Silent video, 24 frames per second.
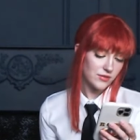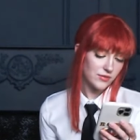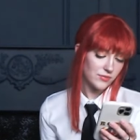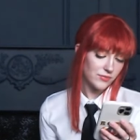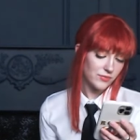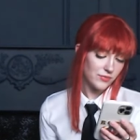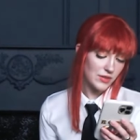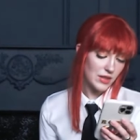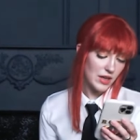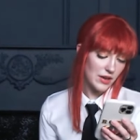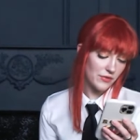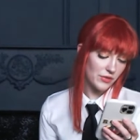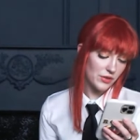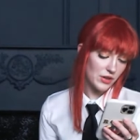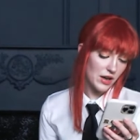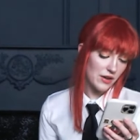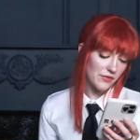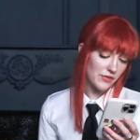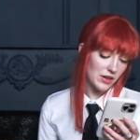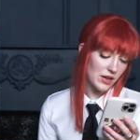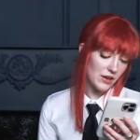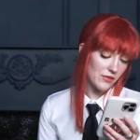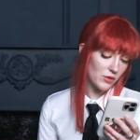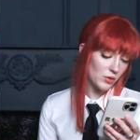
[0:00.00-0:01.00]
Never have
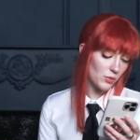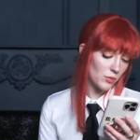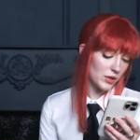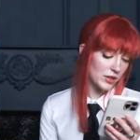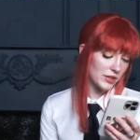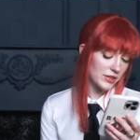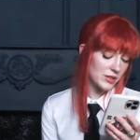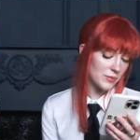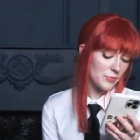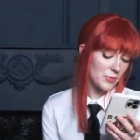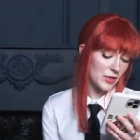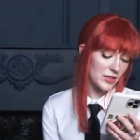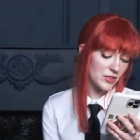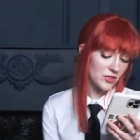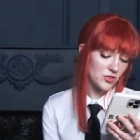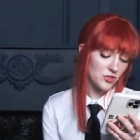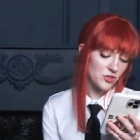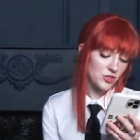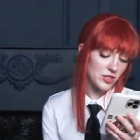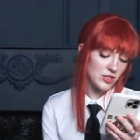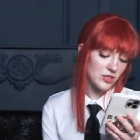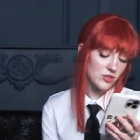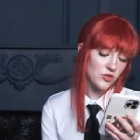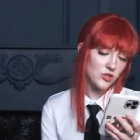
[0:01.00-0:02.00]
I ever wanted to punch
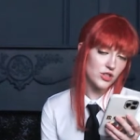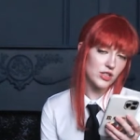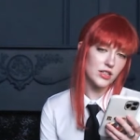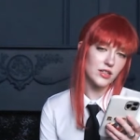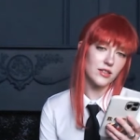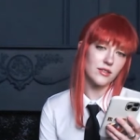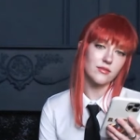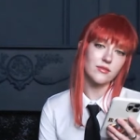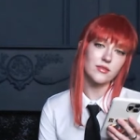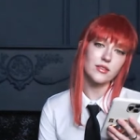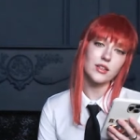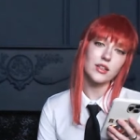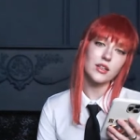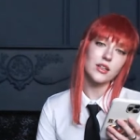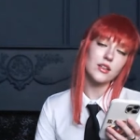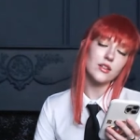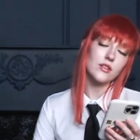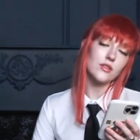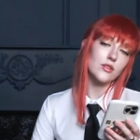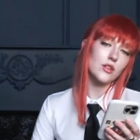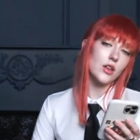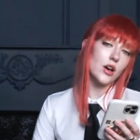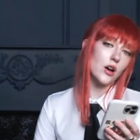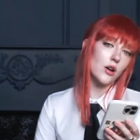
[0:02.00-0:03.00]
Denji.
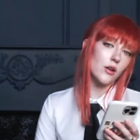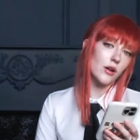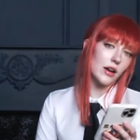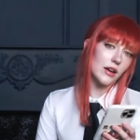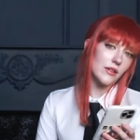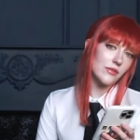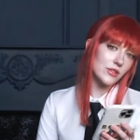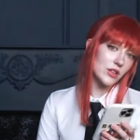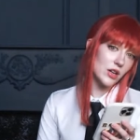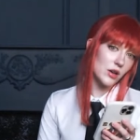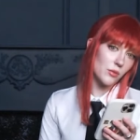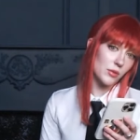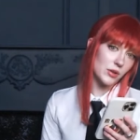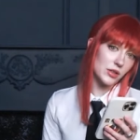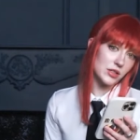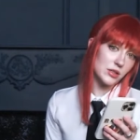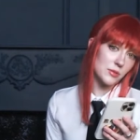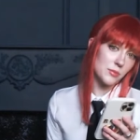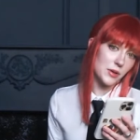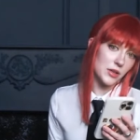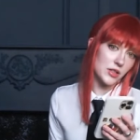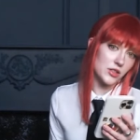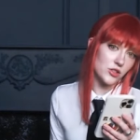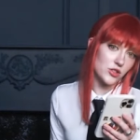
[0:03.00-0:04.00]
No, I have not wanted to
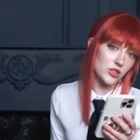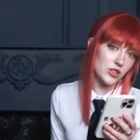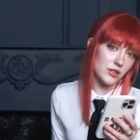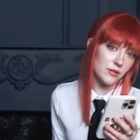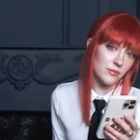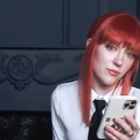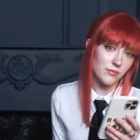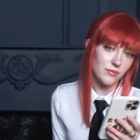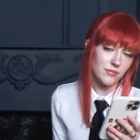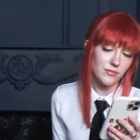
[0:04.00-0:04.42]
punch him.